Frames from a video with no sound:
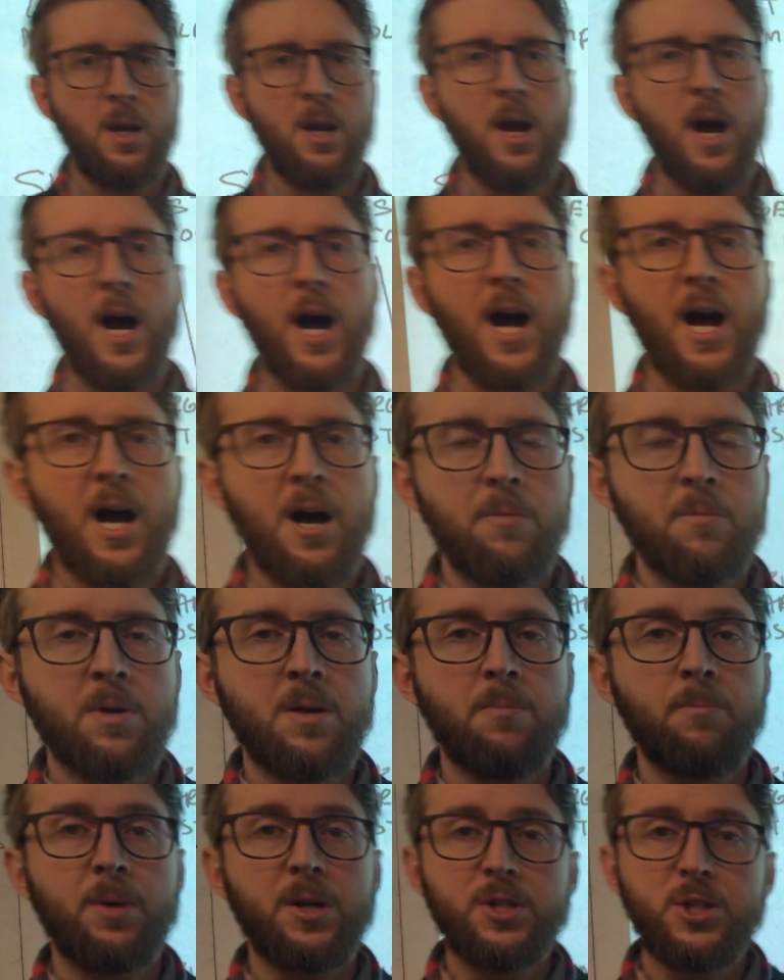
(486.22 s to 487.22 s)

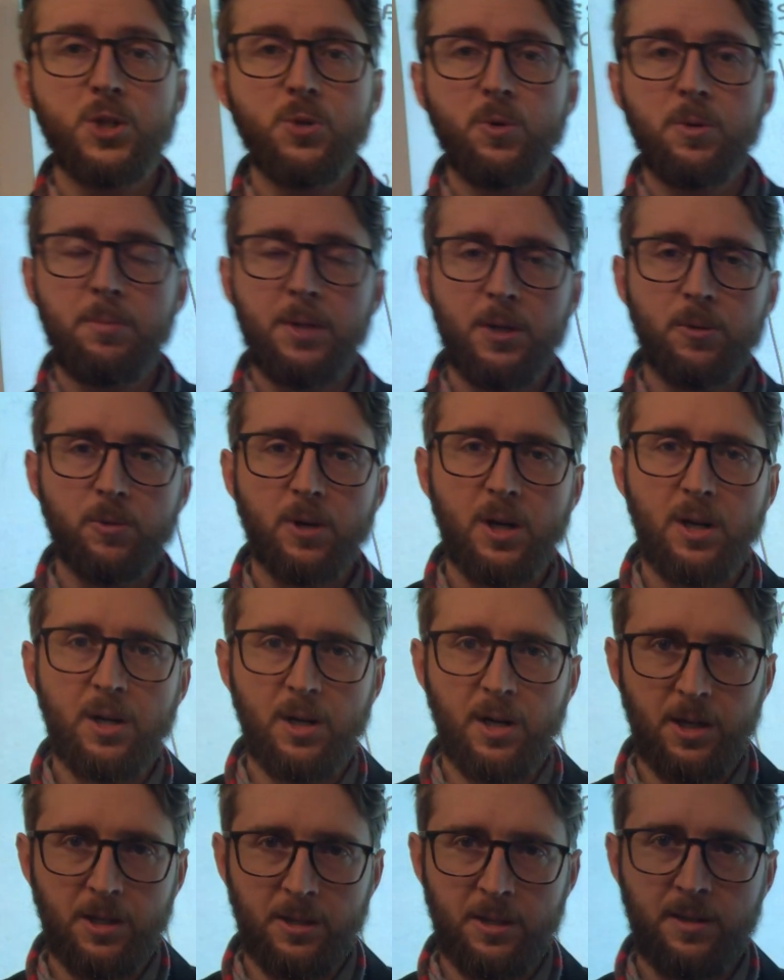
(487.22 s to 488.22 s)
but you would be
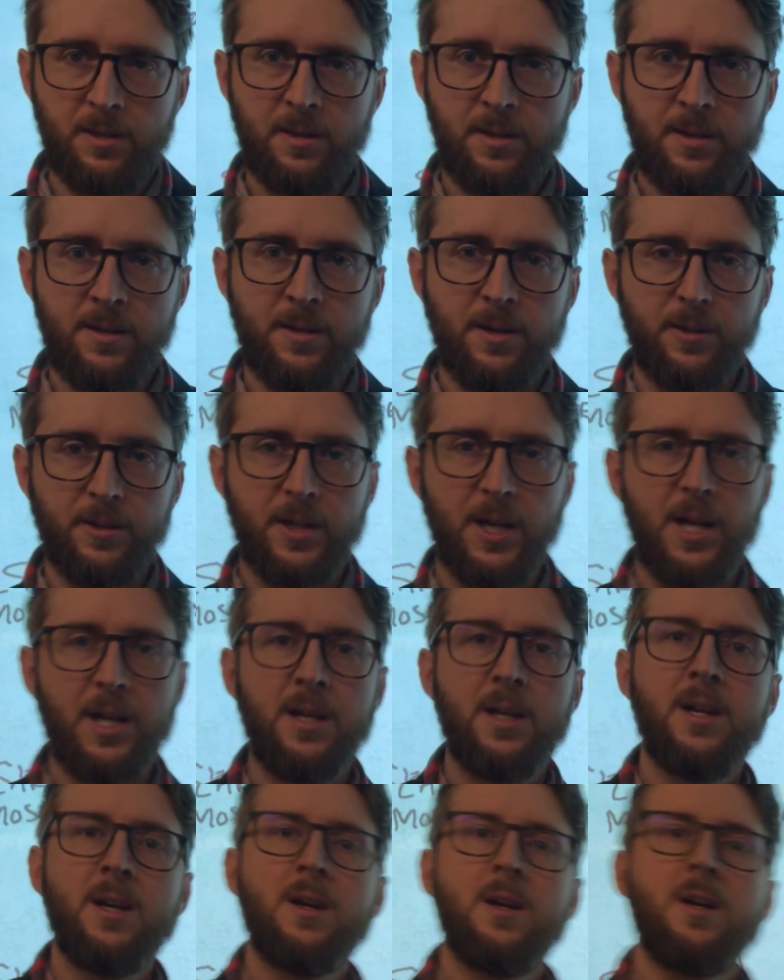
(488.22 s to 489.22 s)
wrong. Okay?
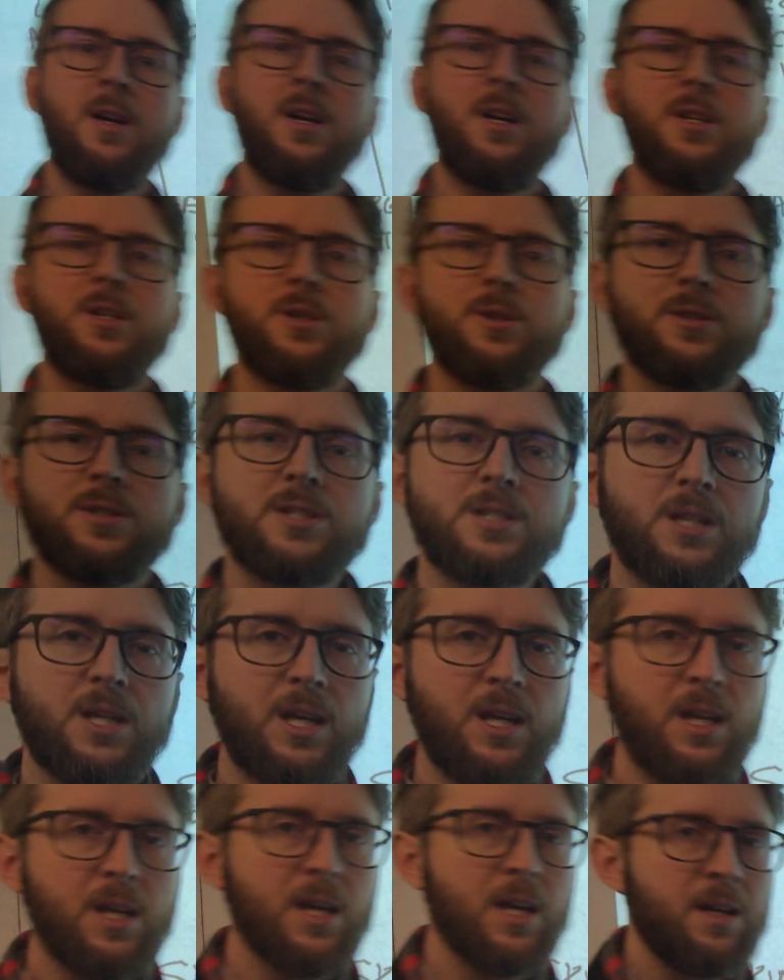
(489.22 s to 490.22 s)
Your
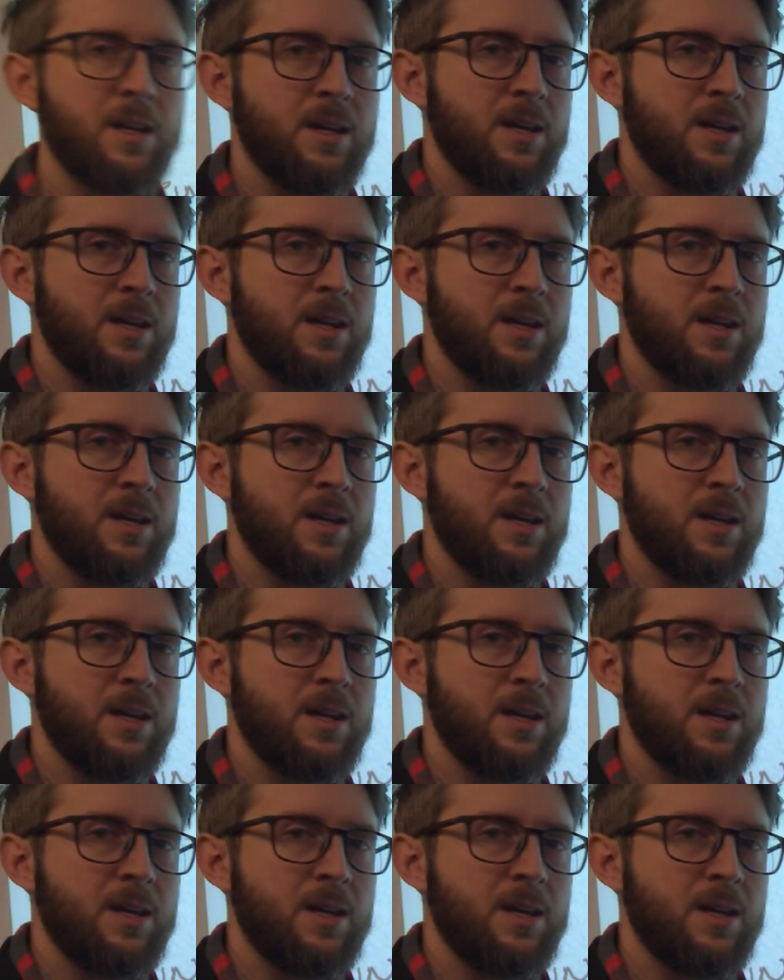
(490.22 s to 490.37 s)
skin